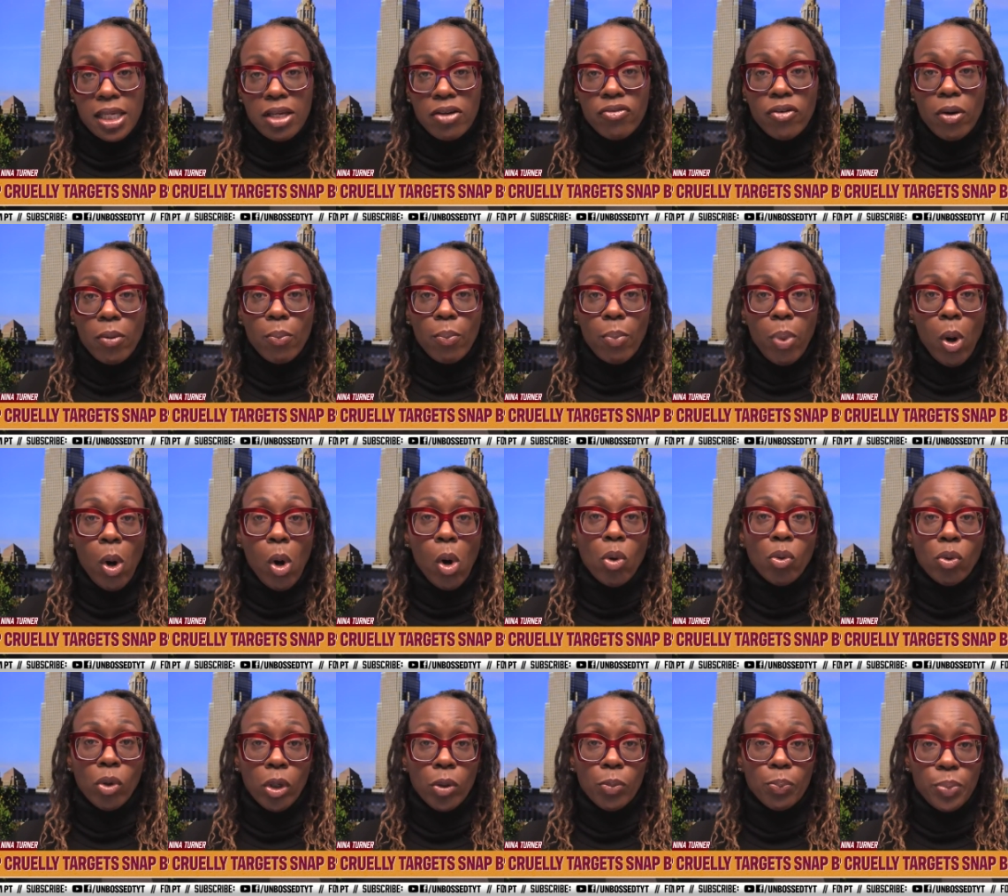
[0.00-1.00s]
if
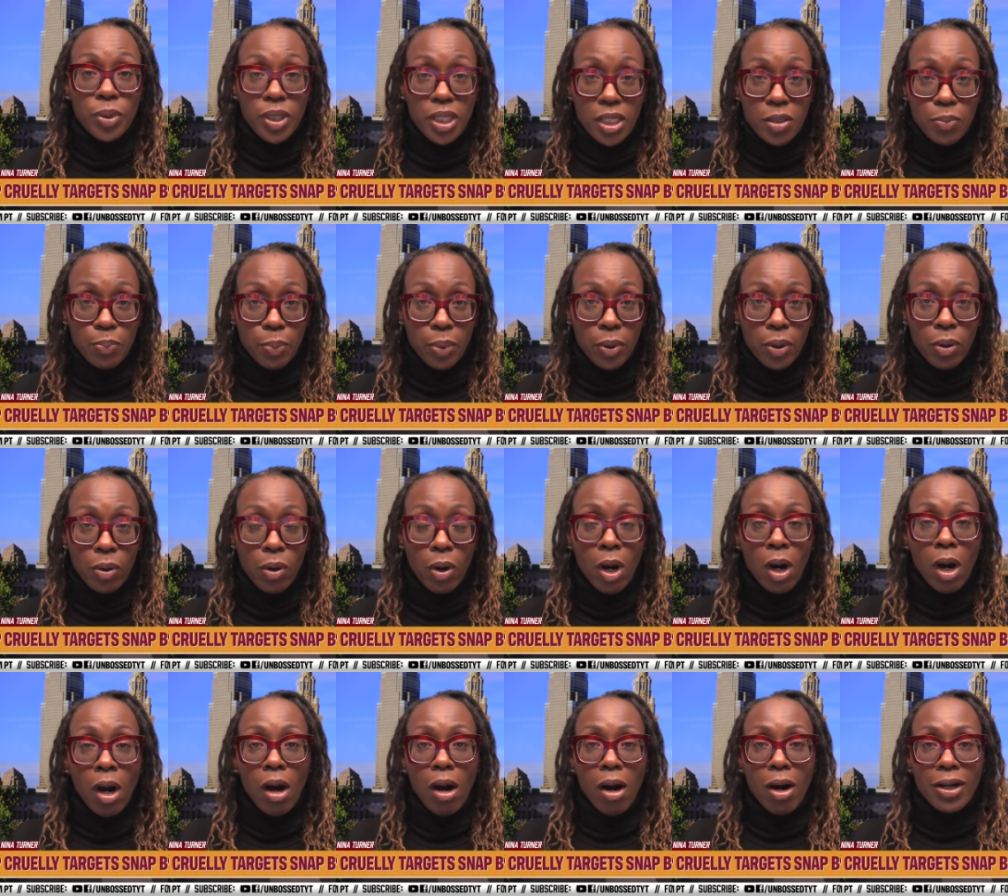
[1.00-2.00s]
poorer people
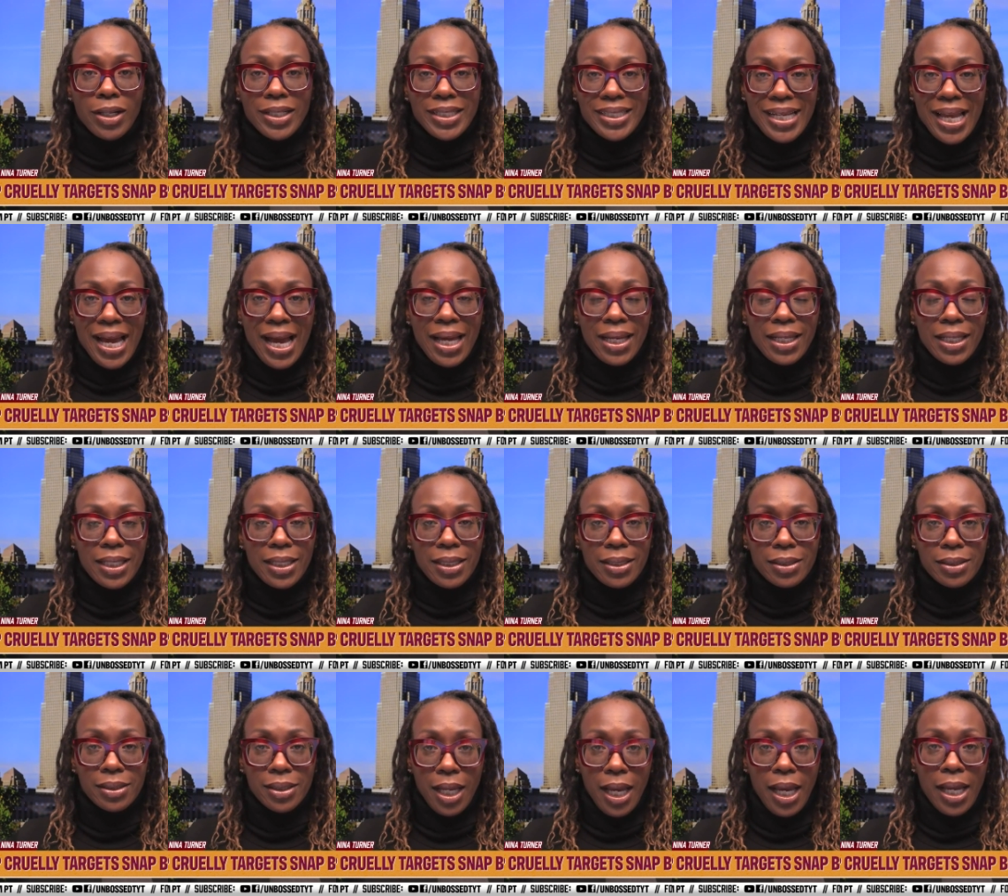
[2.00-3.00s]
are not
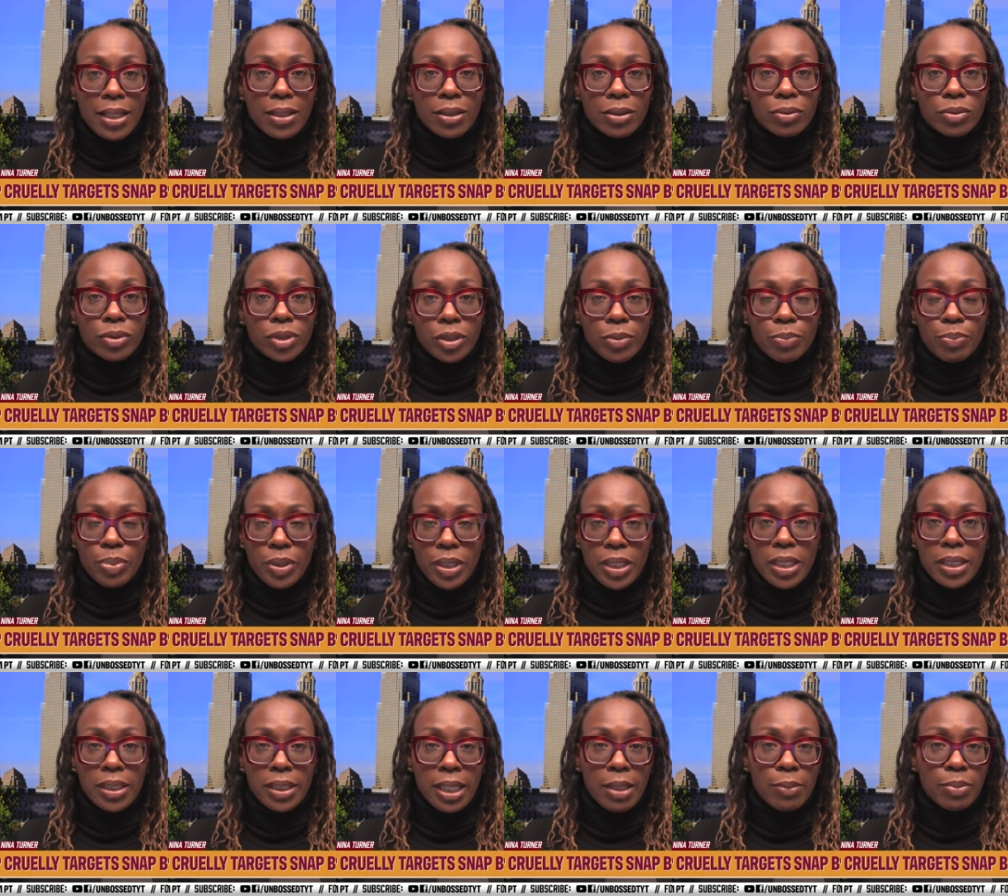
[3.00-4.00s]
entitled to
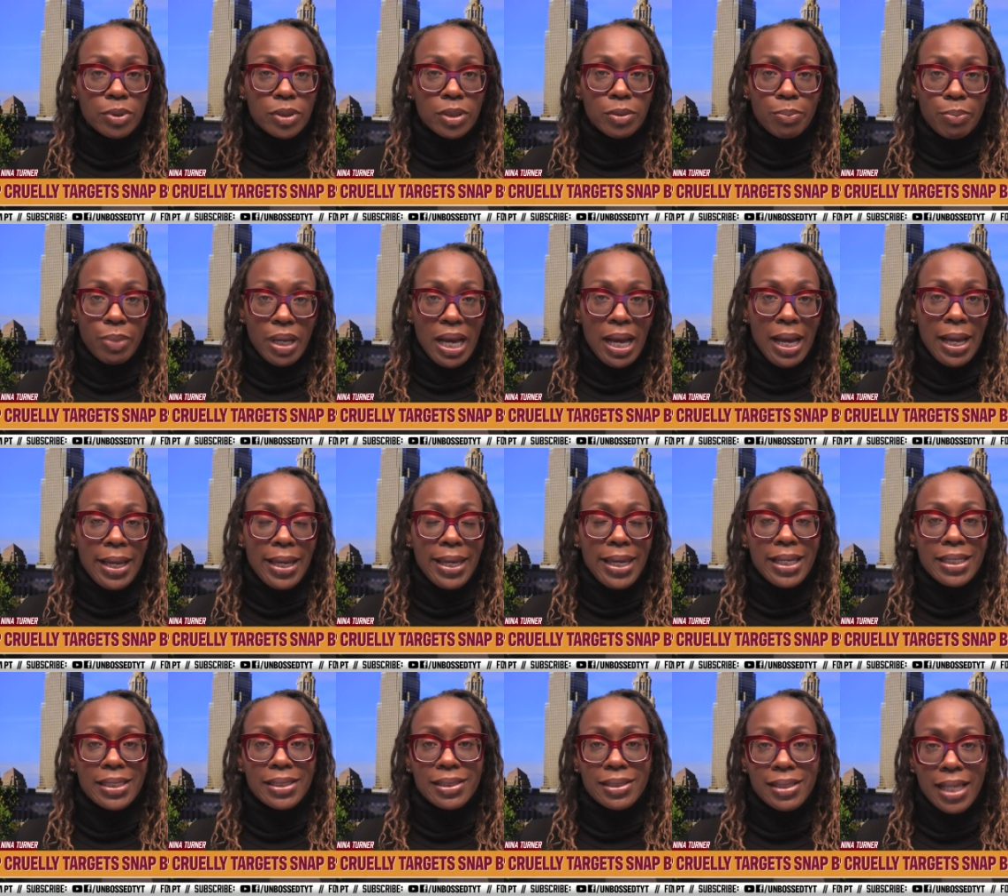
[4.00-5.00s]
being able to buy
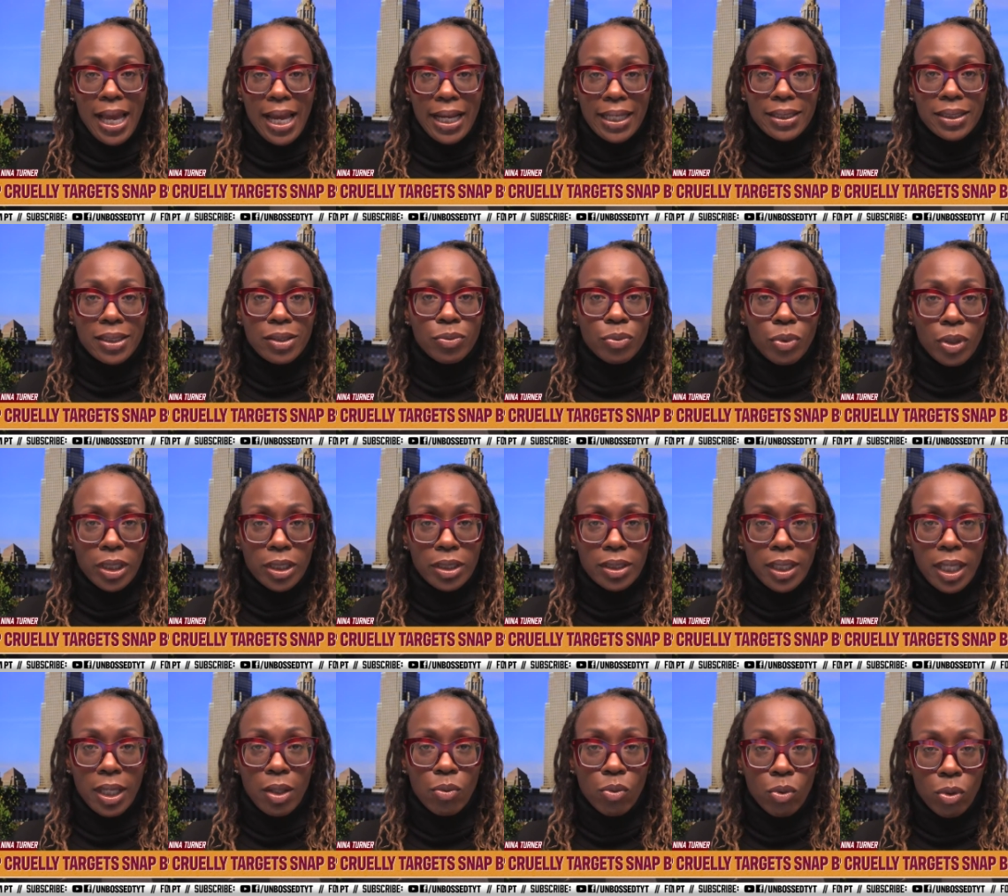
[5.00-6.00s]
exactly what
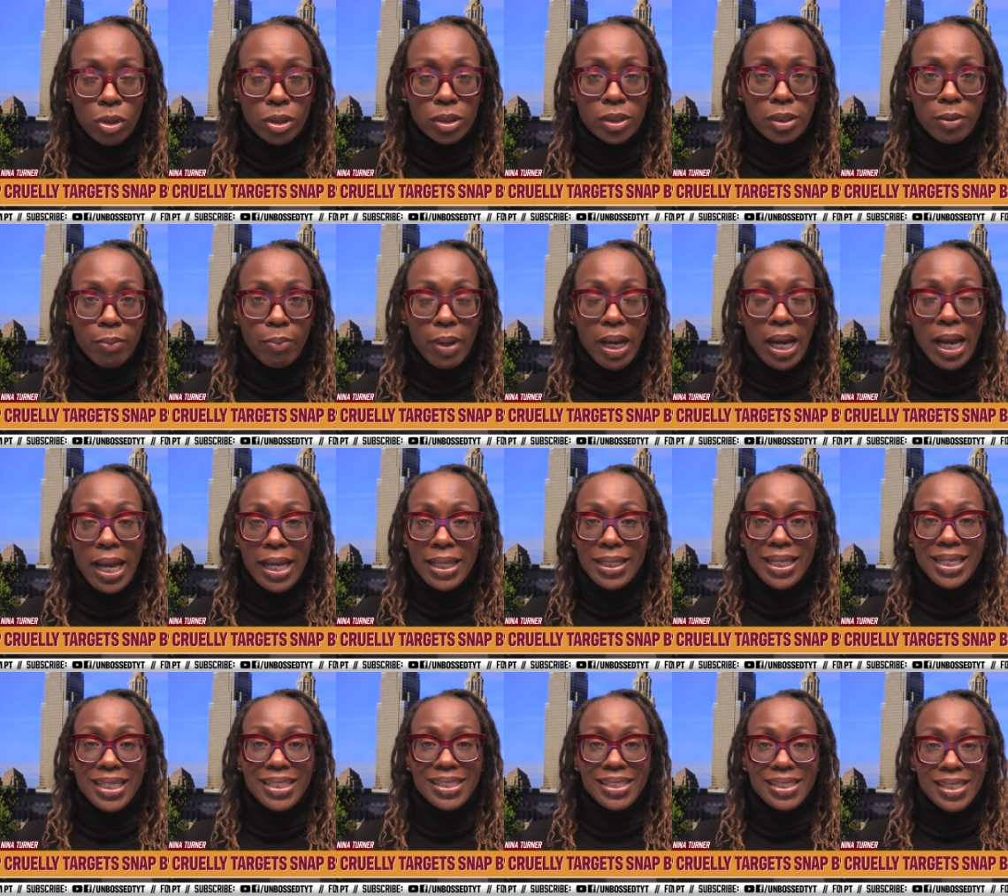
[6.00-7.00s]
they want to buy and
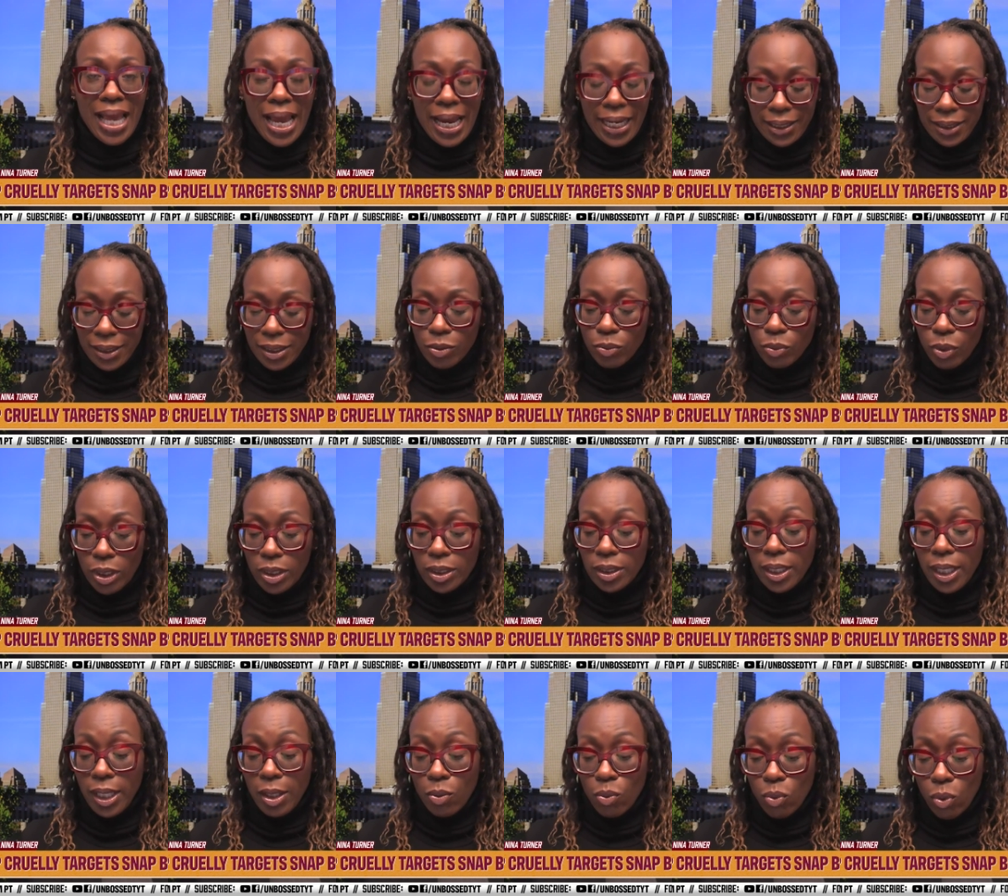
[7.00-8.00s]
exactly what
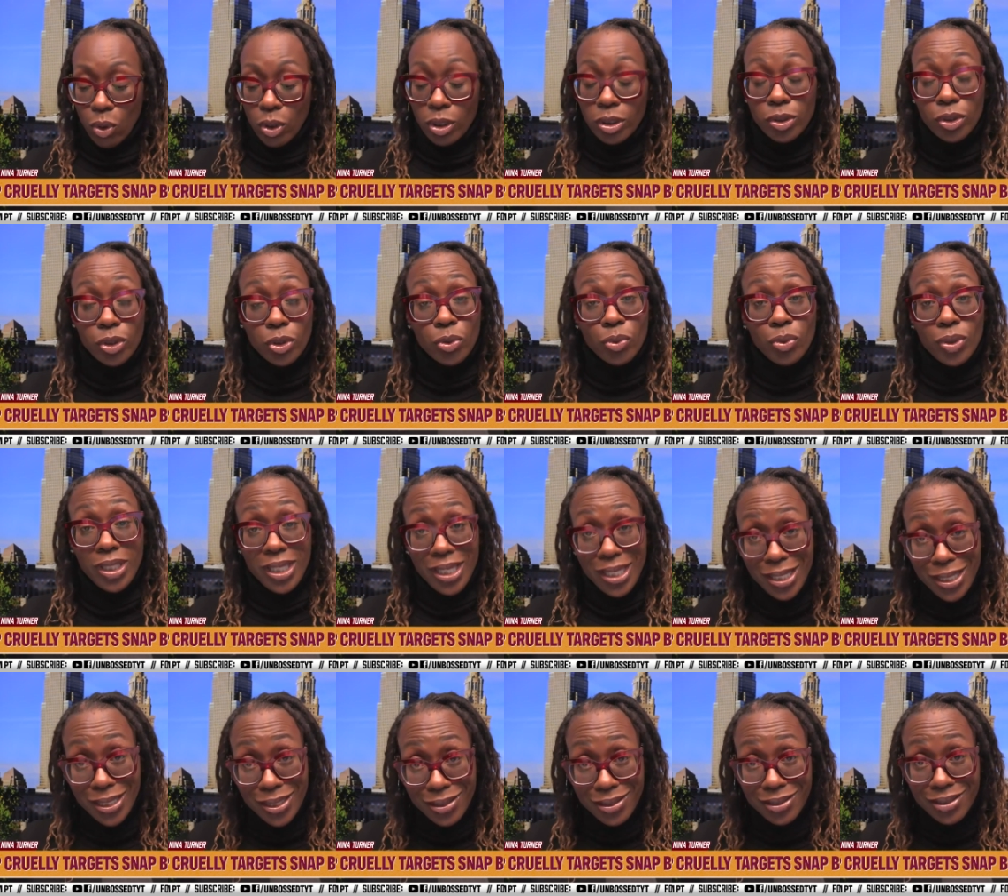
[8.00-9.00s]
they want to
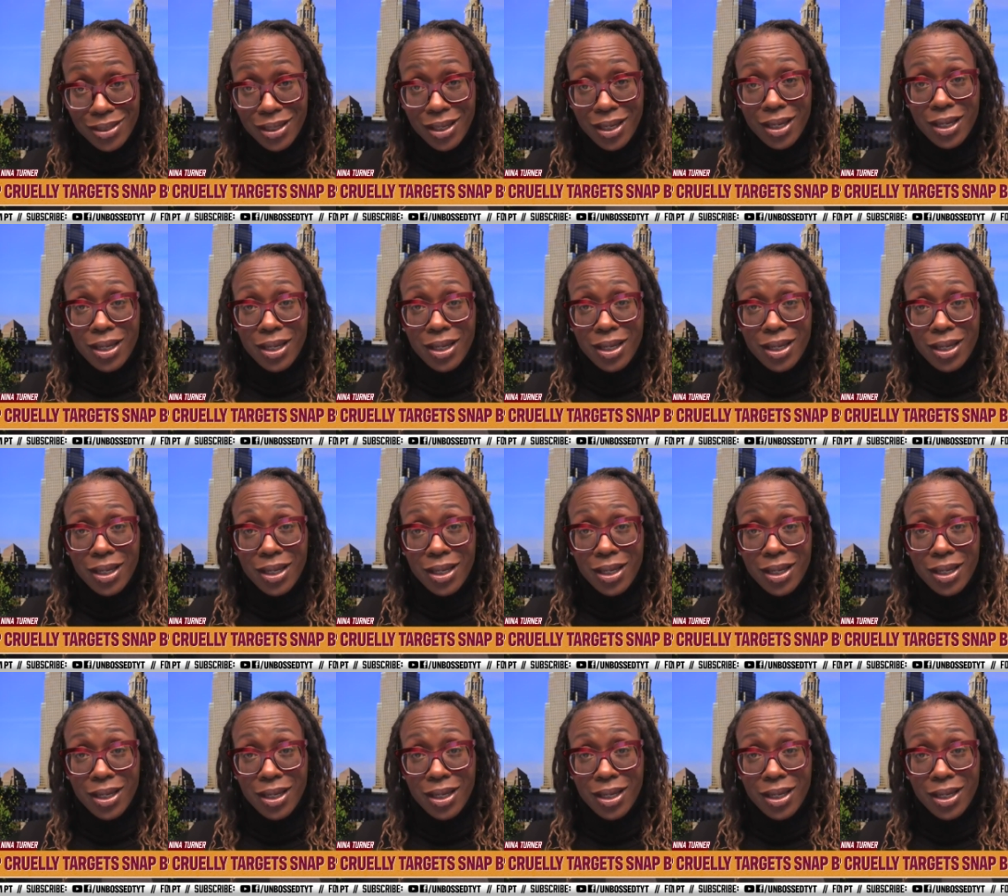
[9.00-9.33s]
eat.